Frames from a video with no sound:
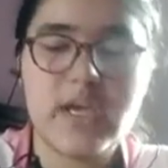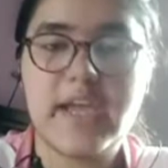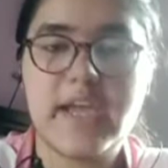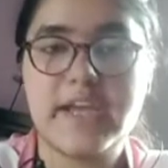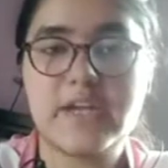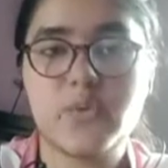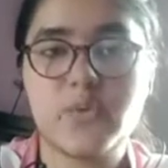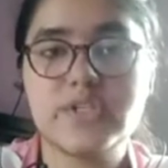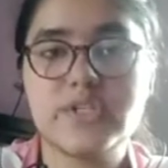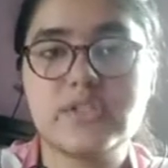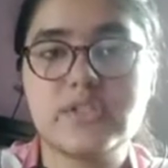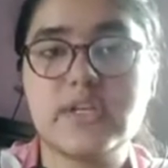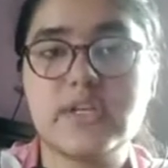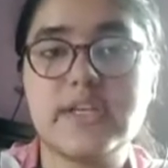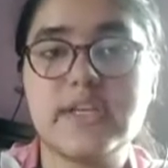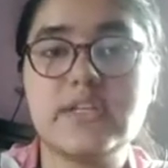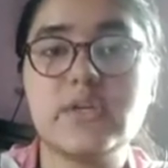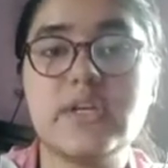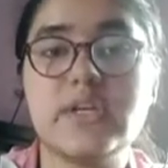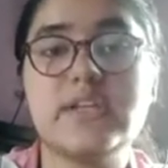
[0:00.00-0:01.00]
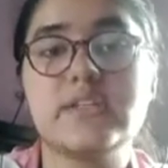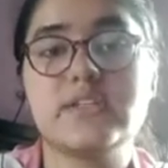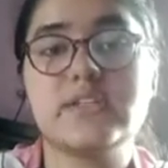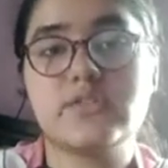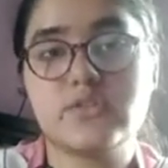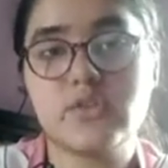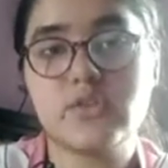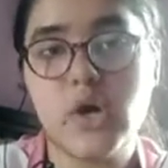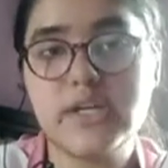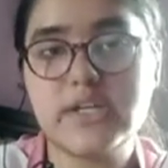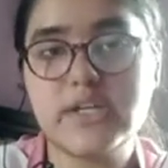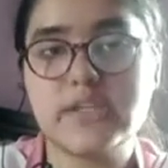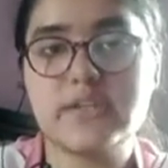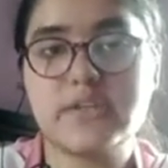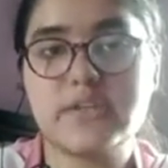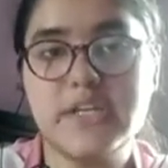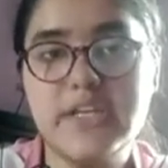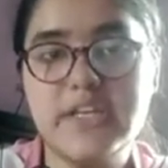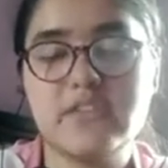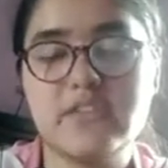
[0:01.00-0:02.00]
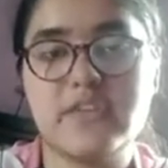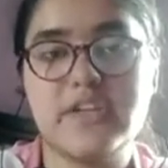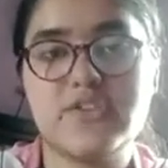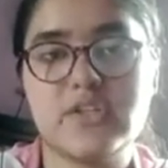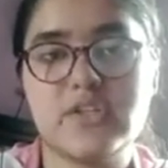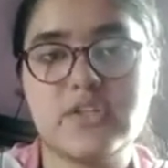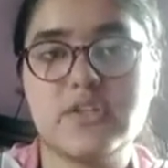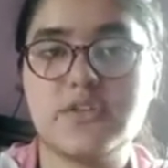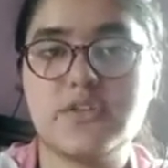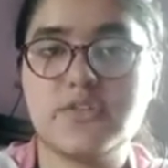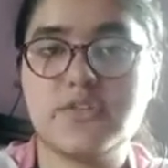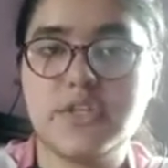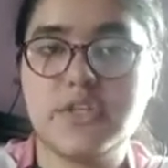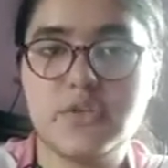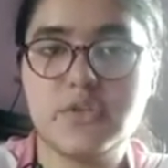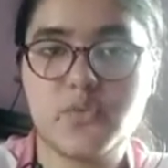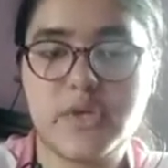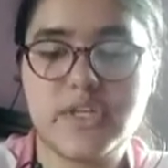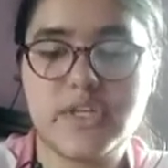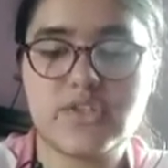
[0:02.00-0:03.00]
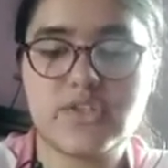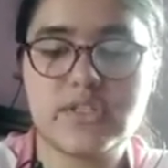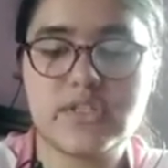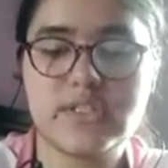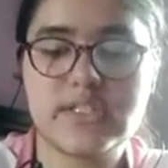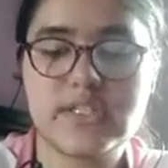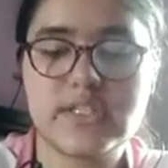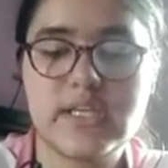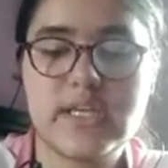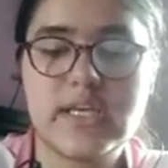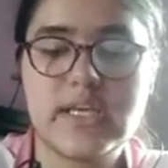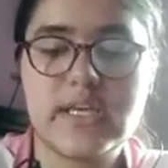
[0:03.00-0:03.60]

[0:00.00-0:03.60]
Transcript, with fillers: It, was, it, it sought reinvention and renovations